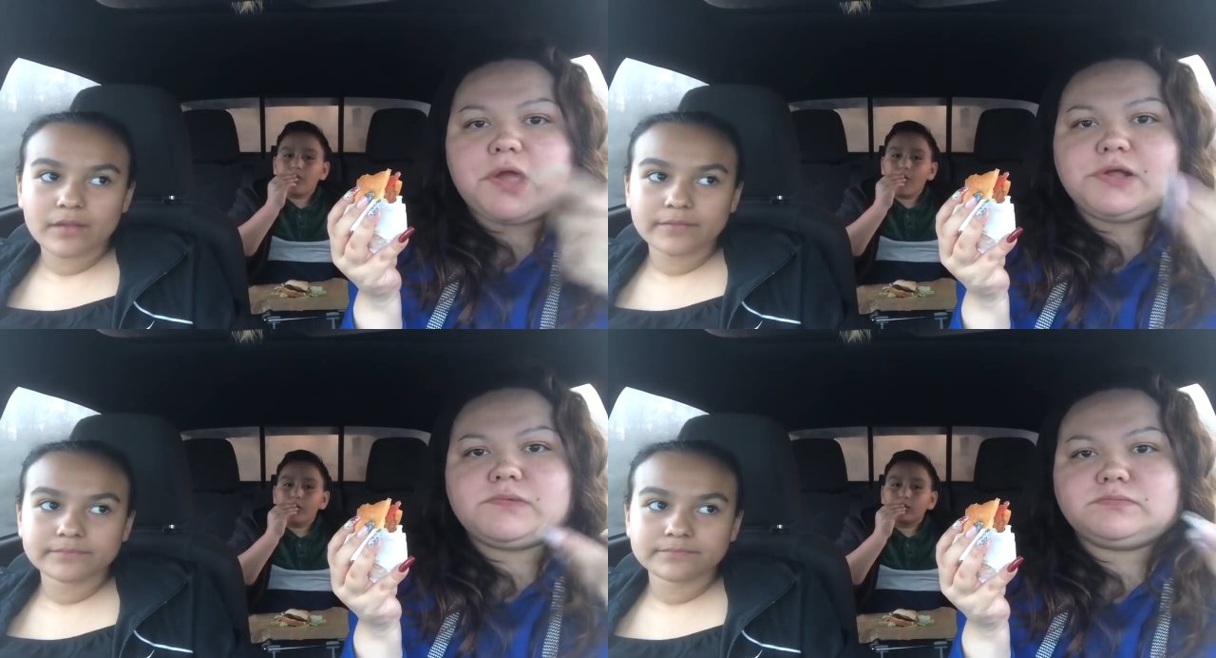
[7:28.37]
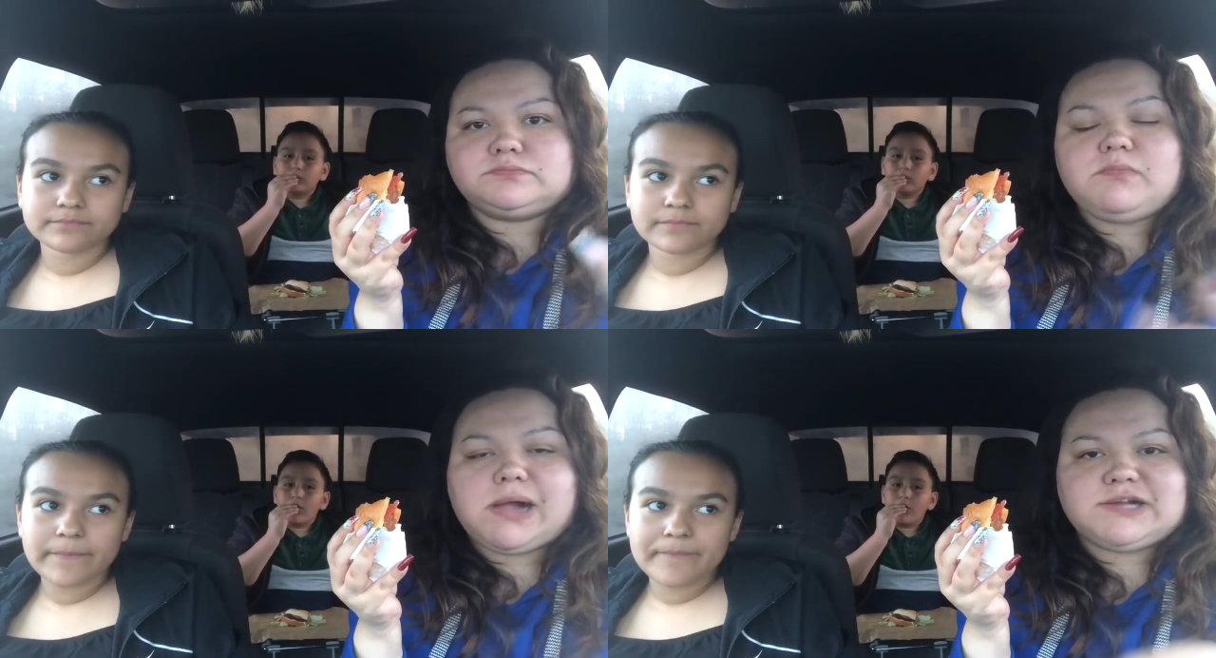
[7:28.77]
Speaker 1: Um,
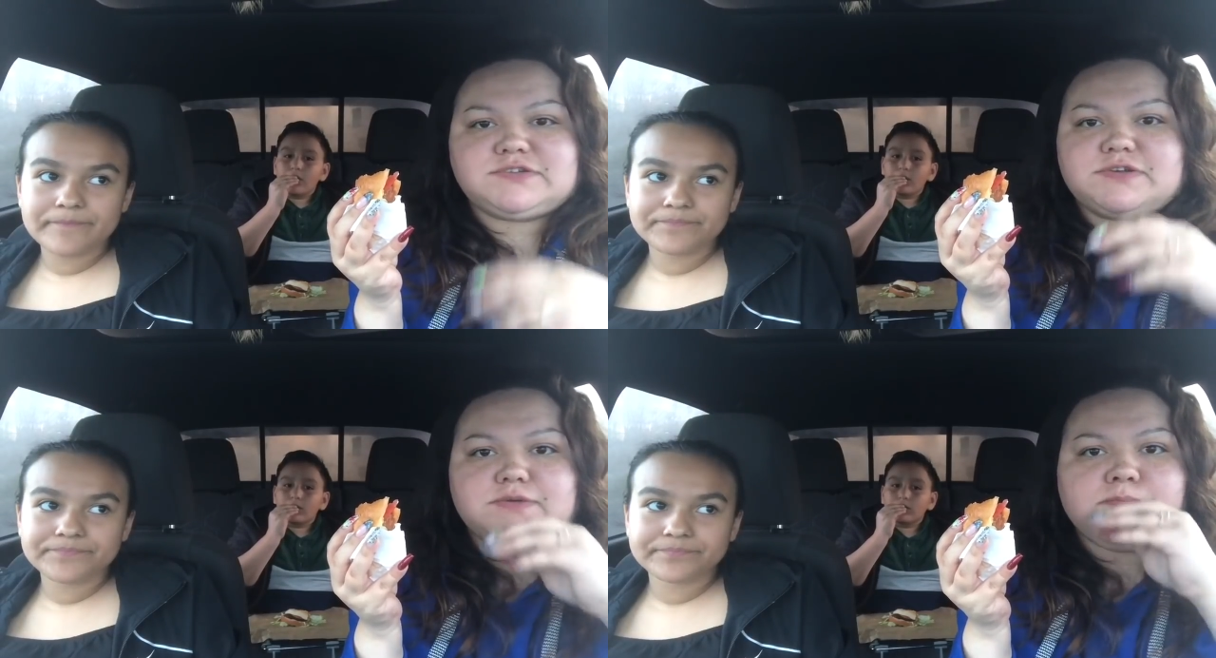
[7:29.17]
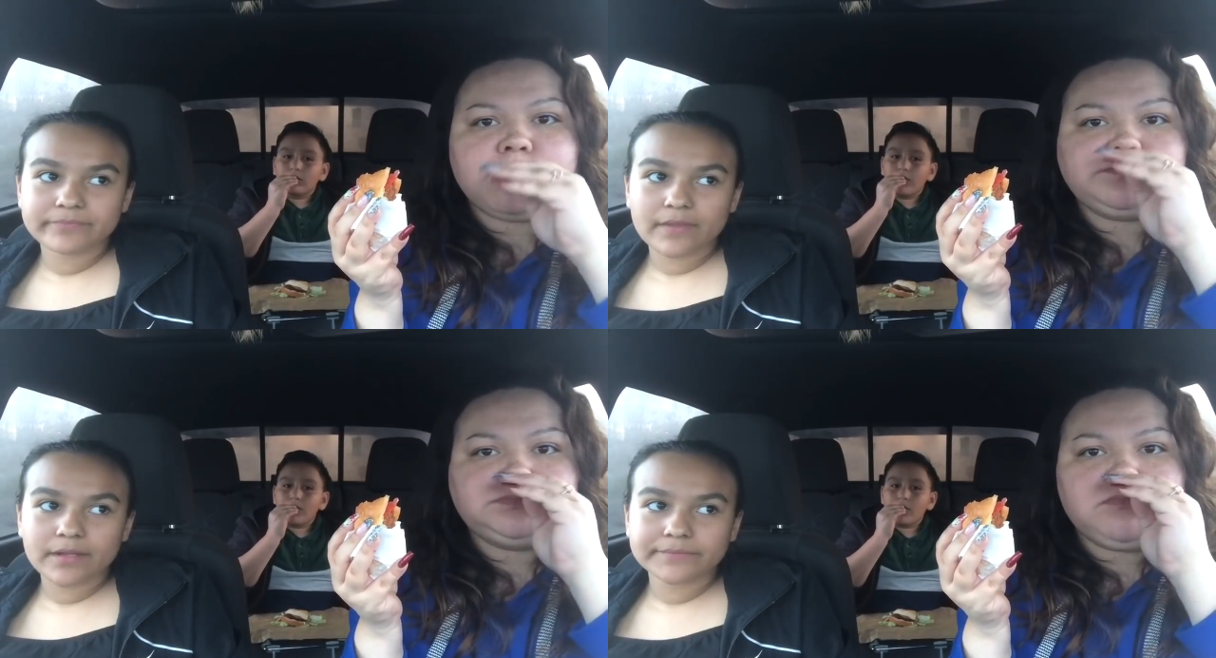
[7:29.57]
as a
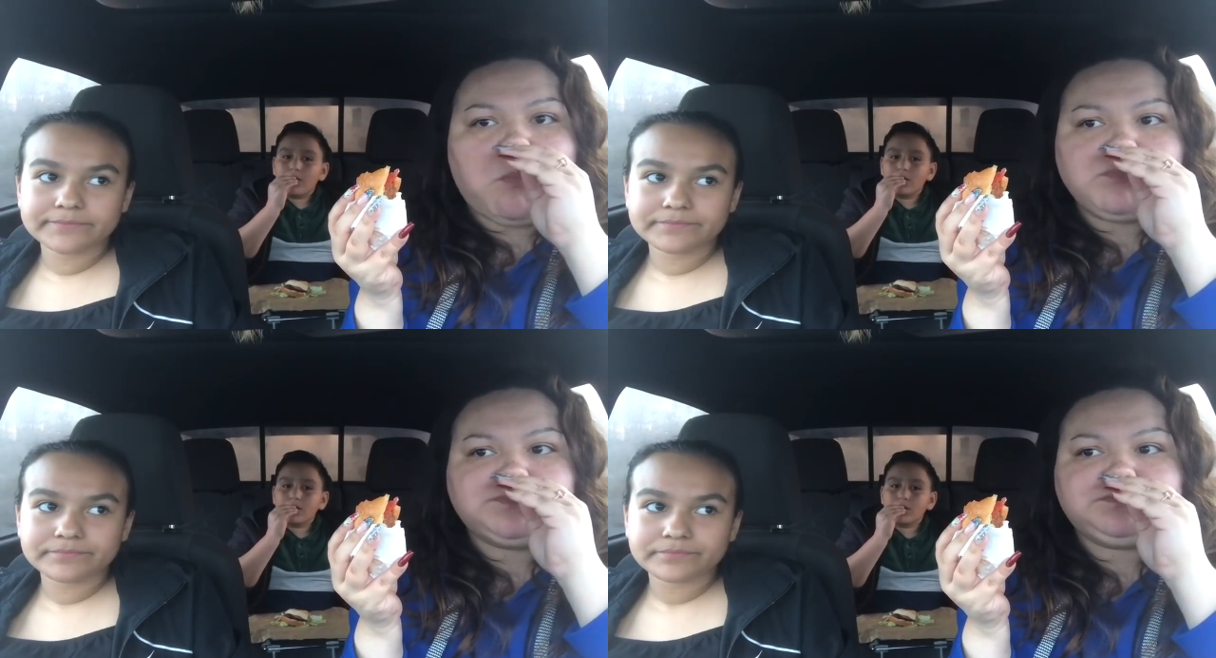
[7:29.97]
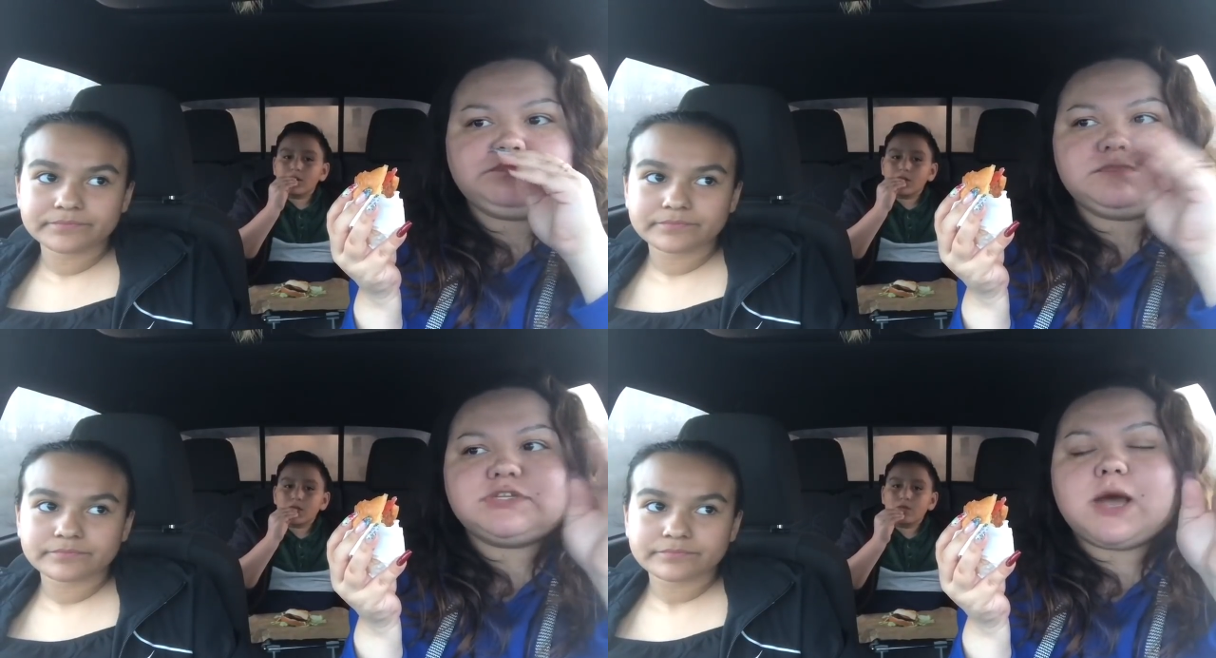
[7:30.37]

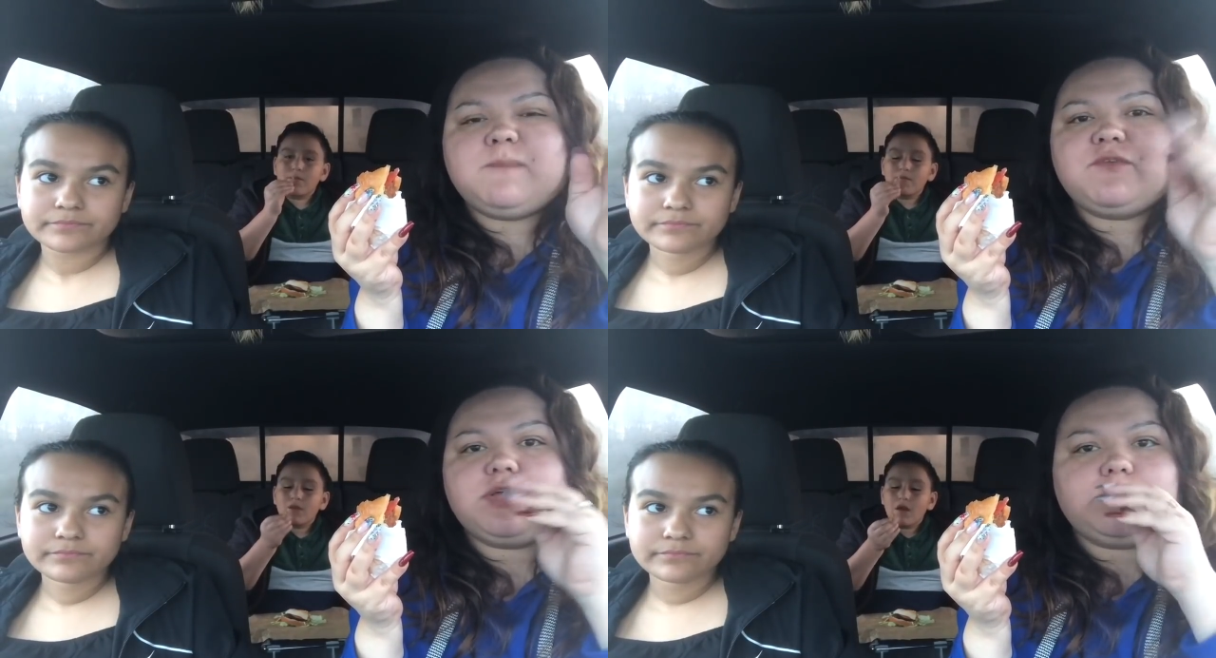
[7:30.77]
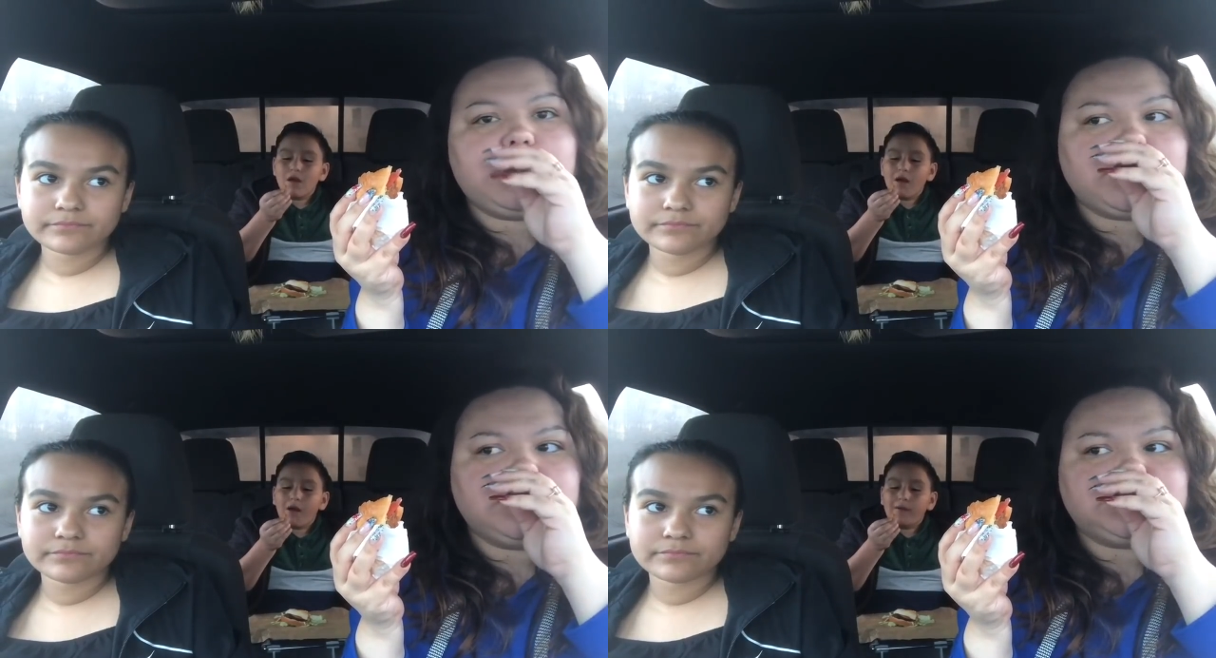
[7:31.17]
top
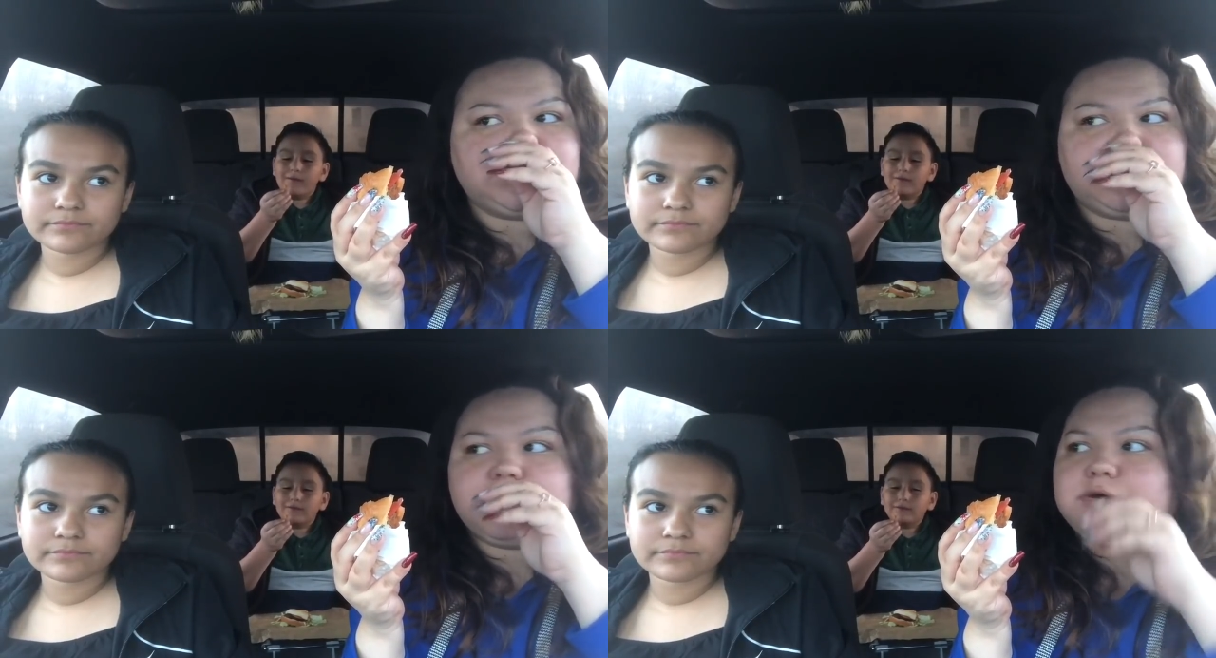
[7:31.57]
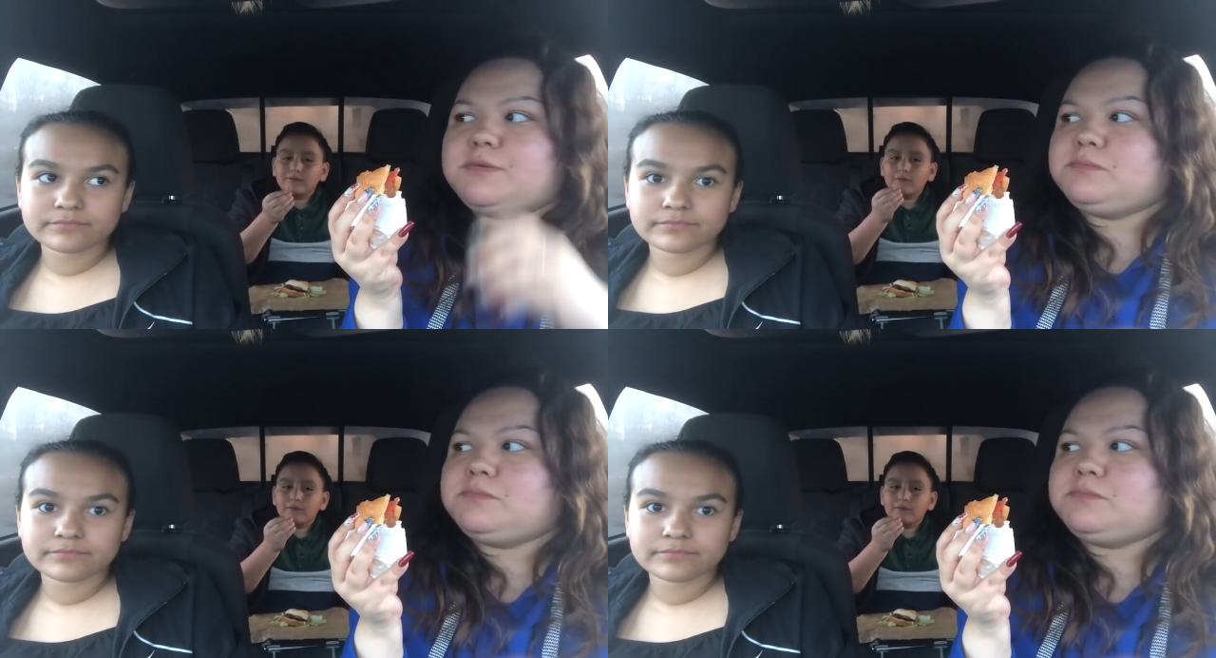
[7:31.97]
volleyball coach, I think.